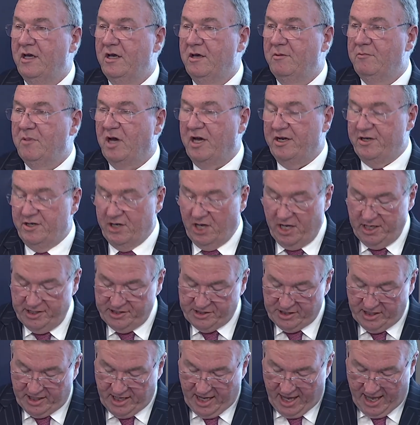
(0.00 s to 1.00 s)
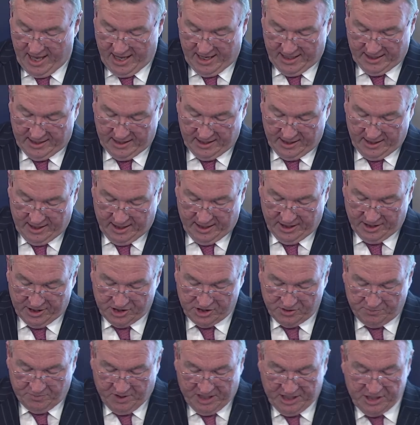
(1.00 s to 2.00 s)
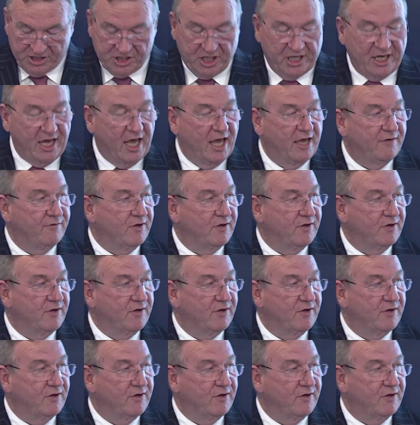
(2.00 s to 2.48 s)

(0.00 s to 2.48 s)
by Dyson Hayden in a speech he gave